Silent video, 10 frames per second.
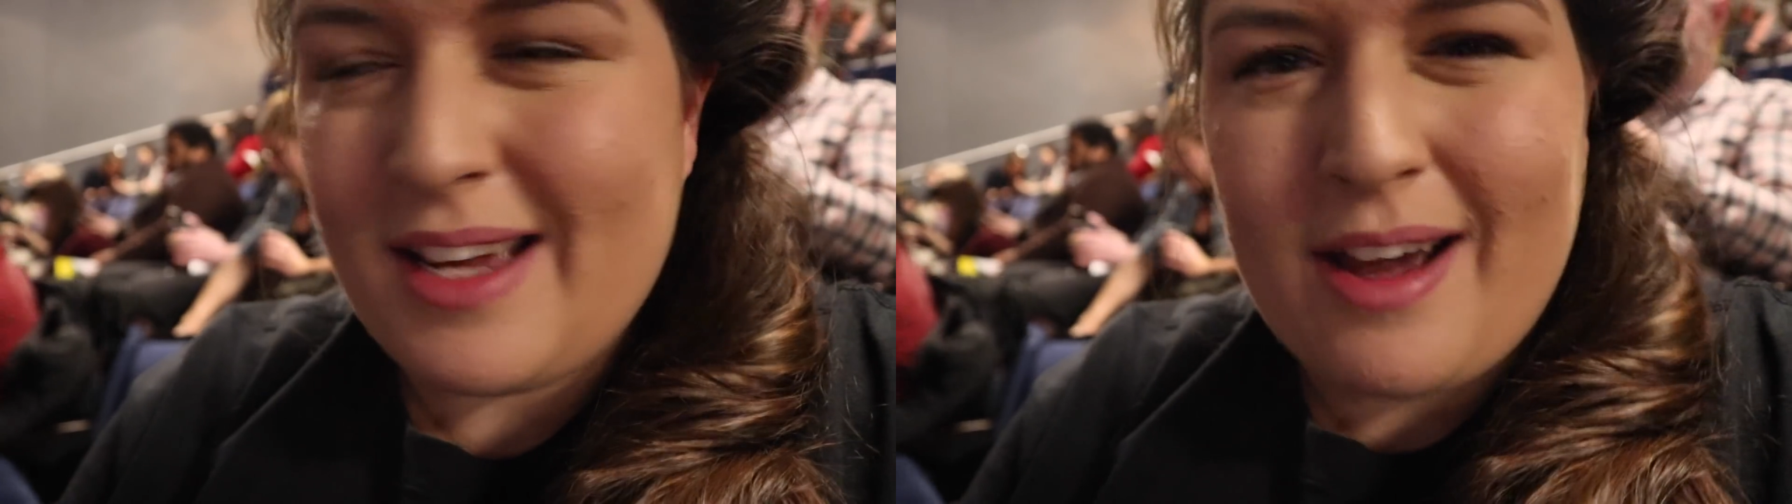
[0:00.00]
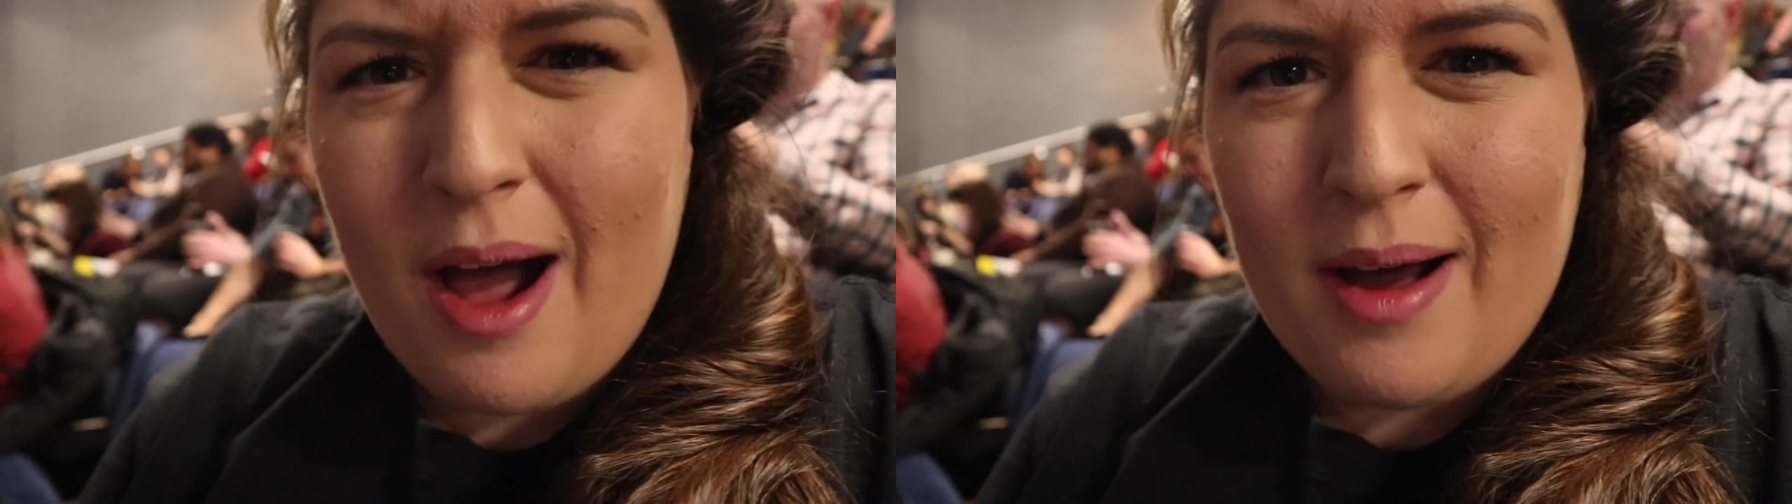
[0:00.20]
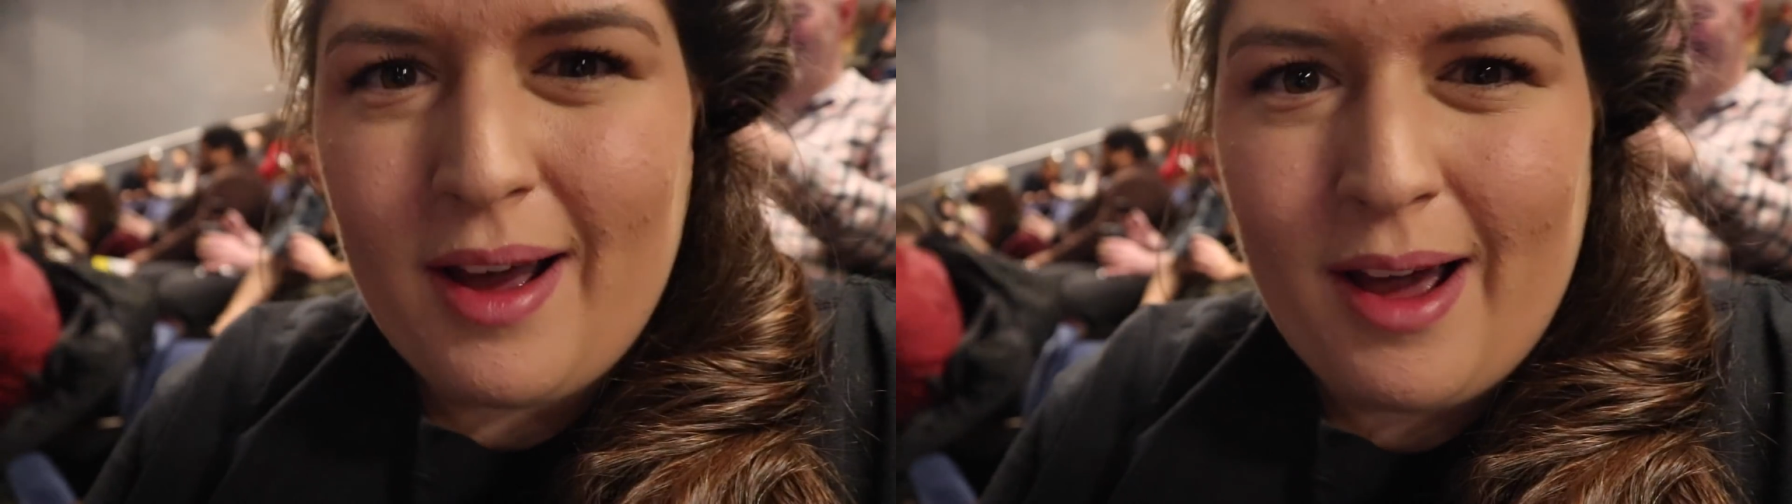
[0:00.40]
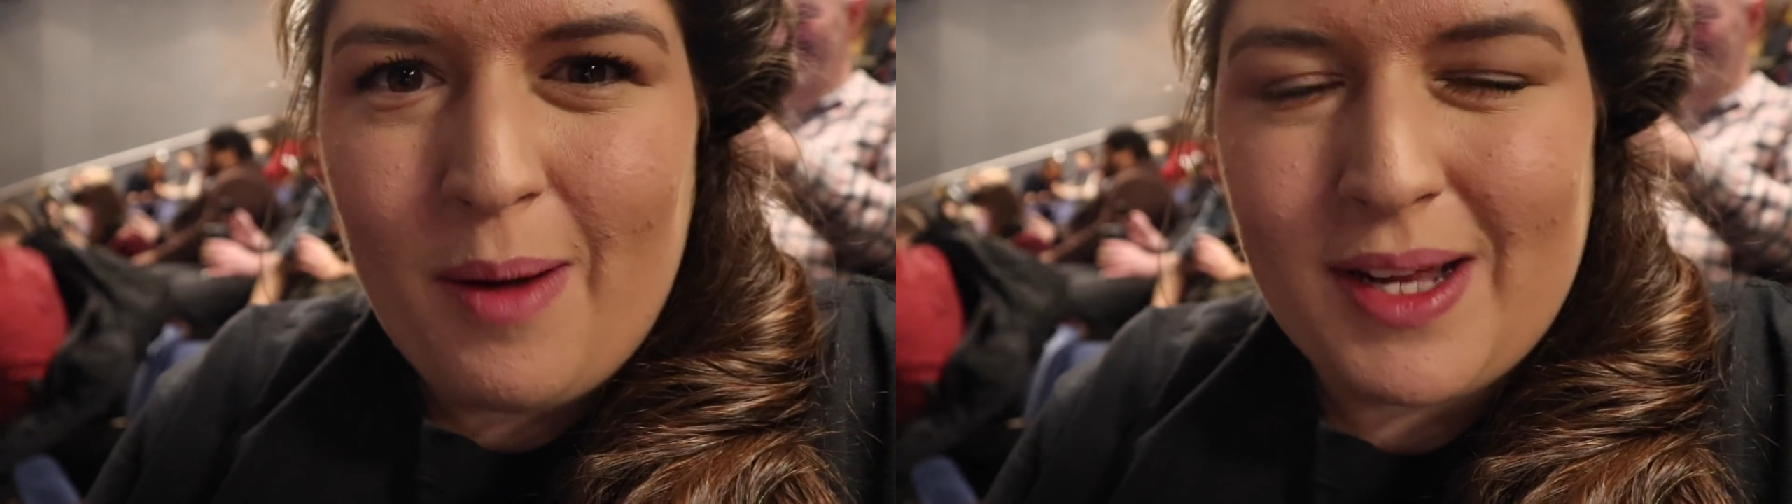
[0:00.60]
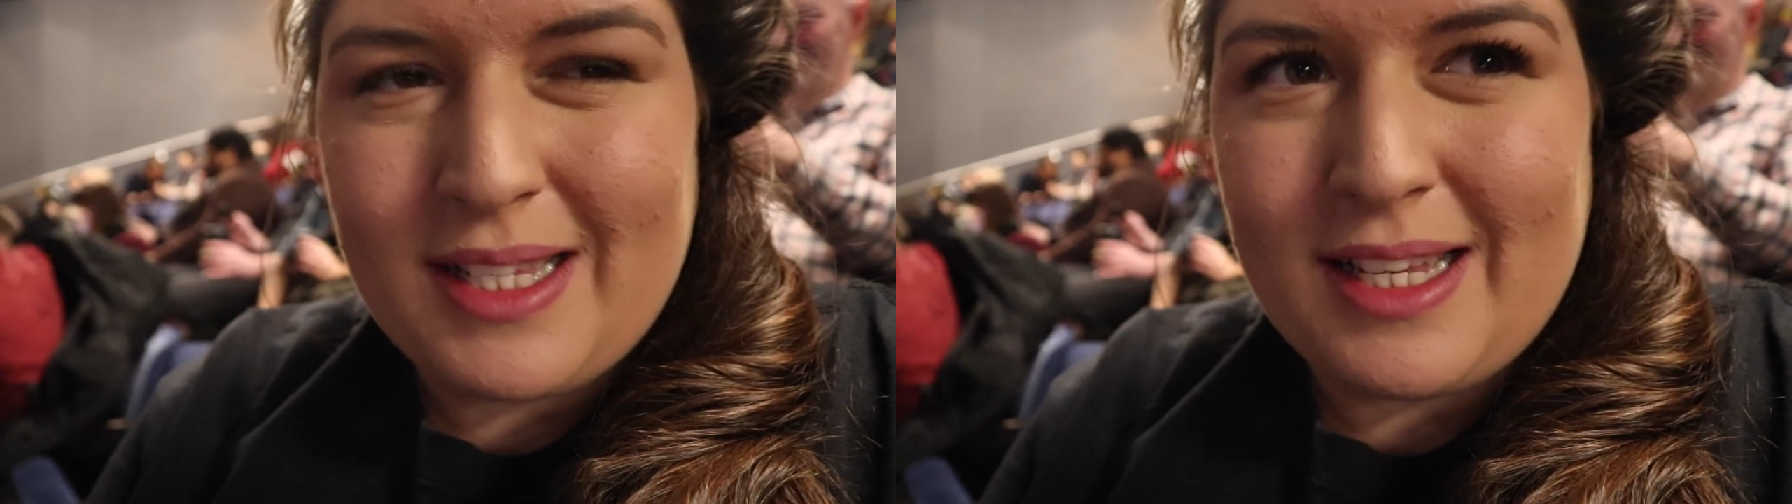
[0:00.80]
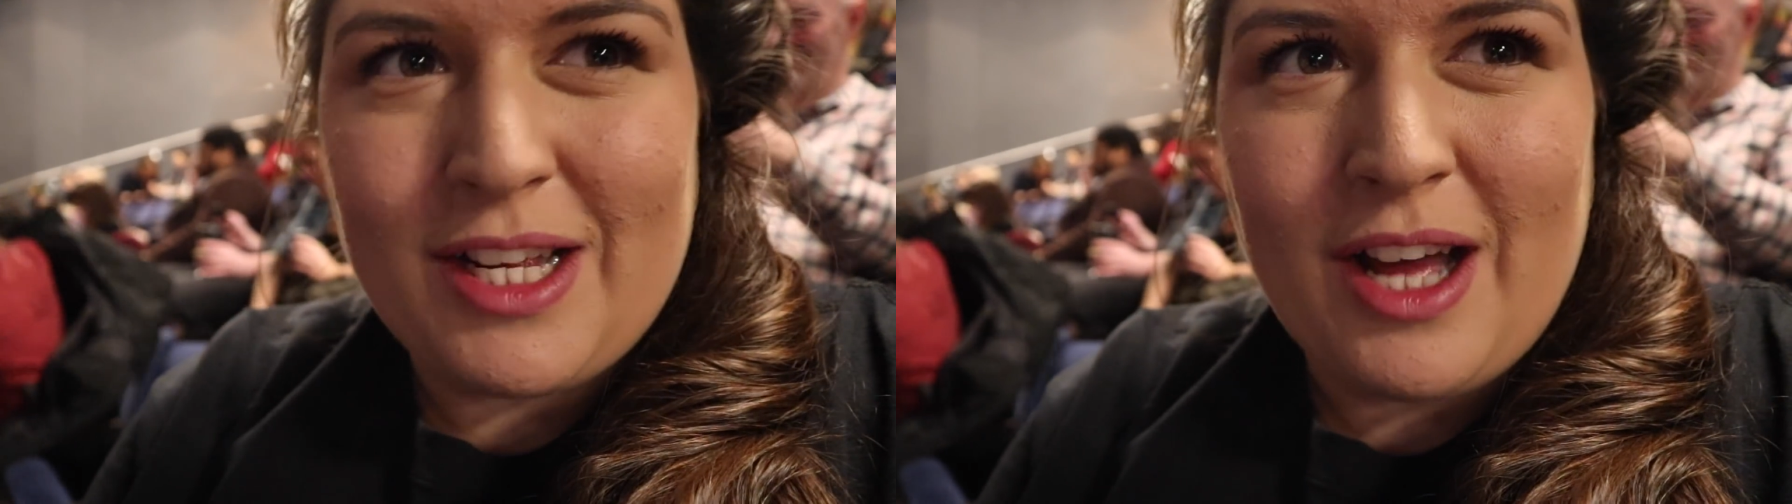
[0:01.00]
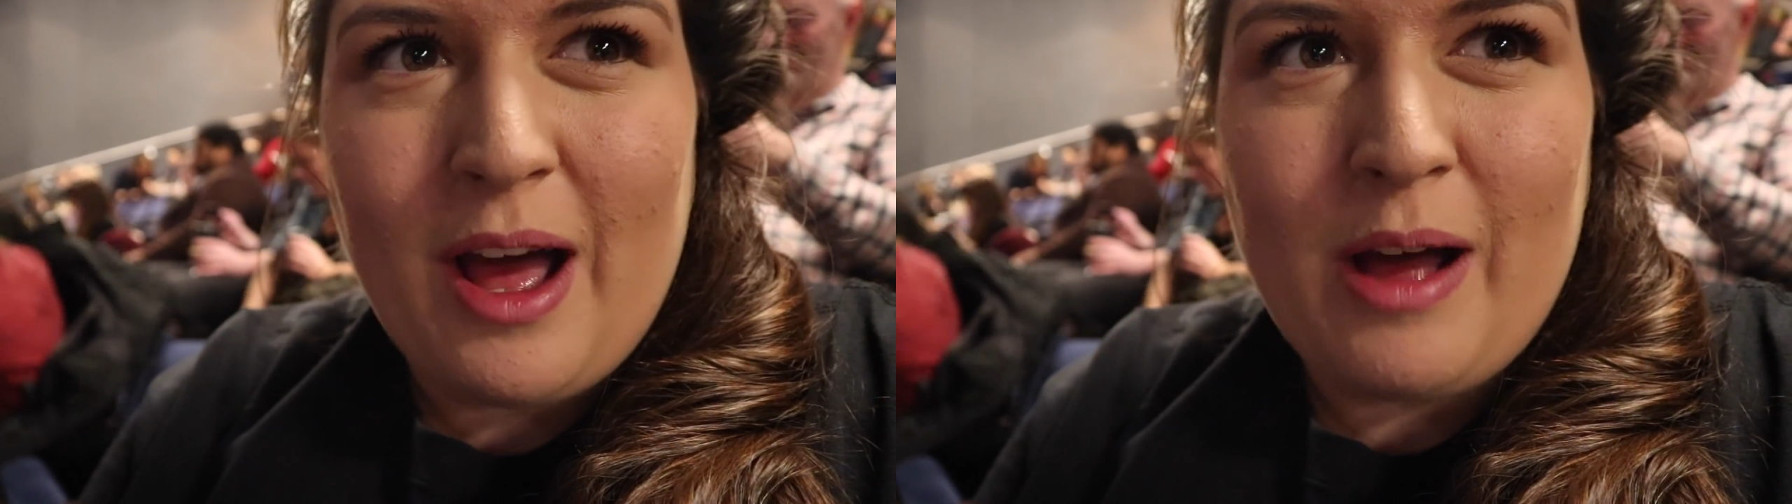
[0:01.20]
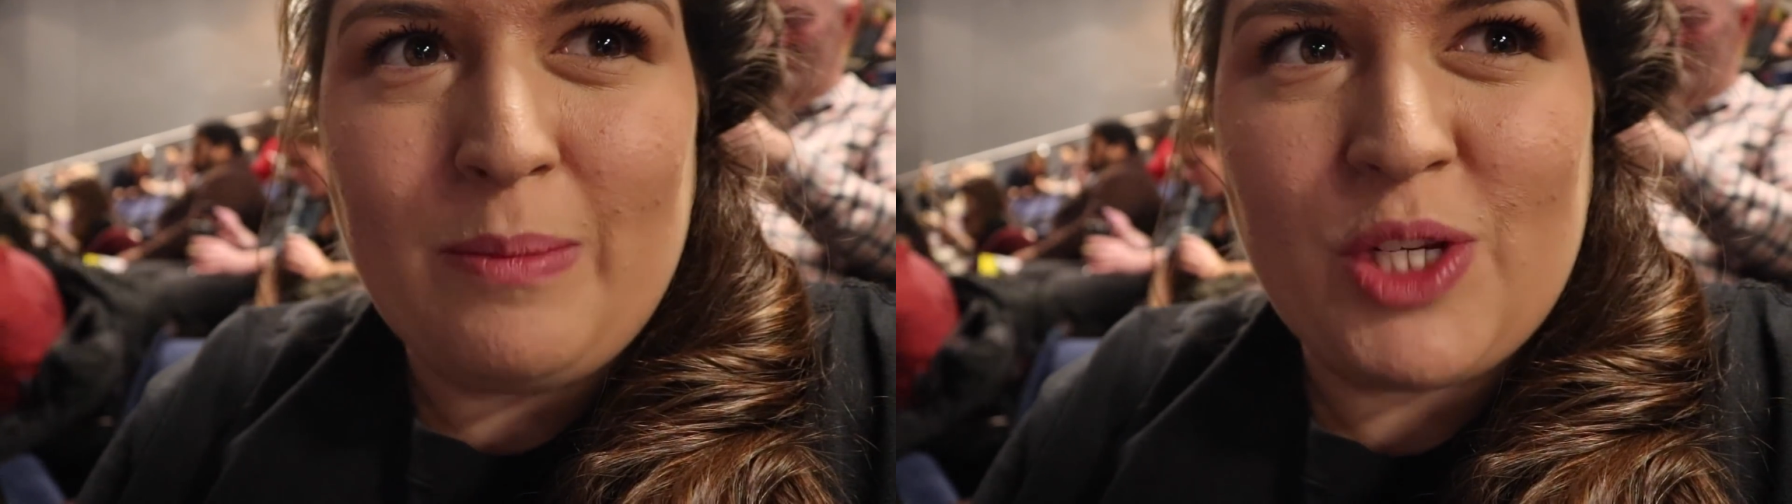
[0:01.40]
I can't wait to see
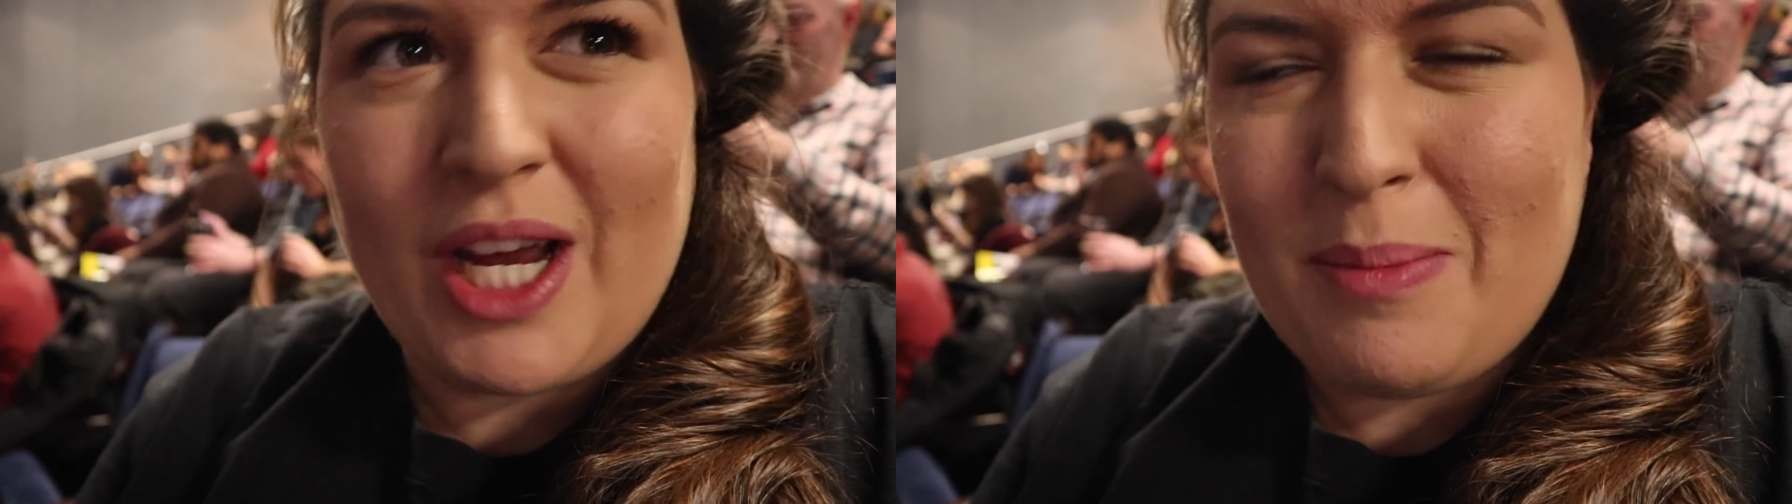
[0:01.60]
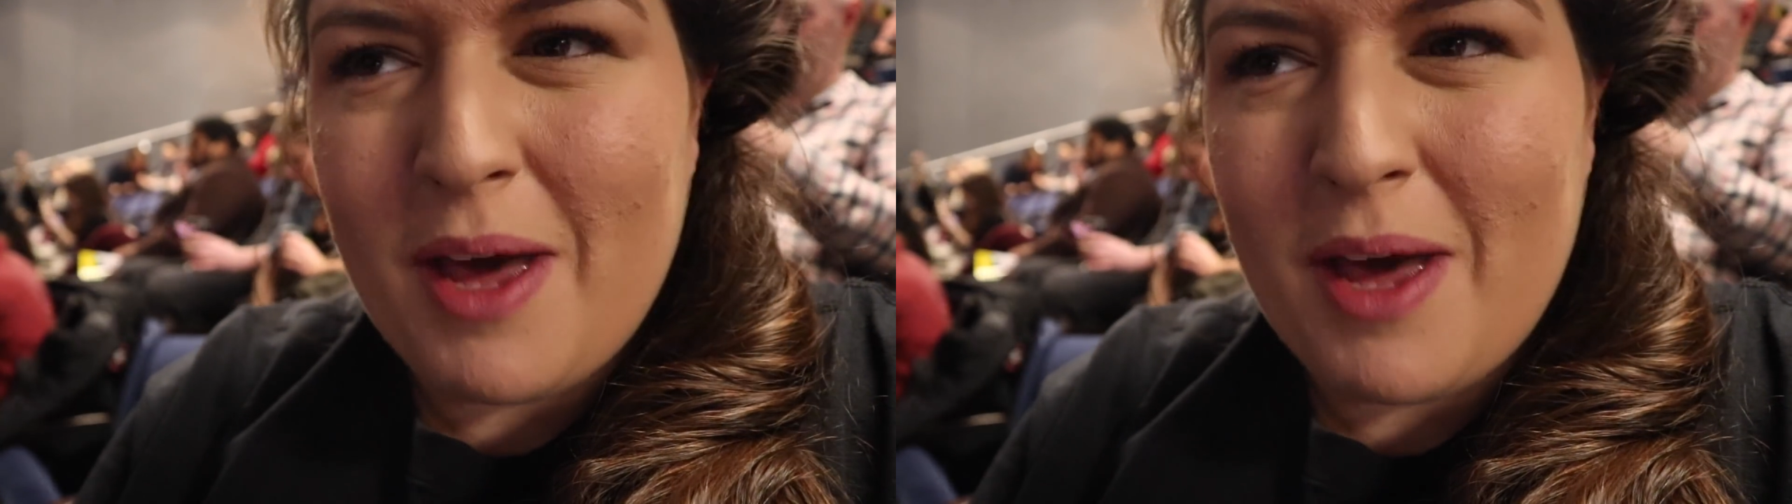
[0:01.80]
Jackie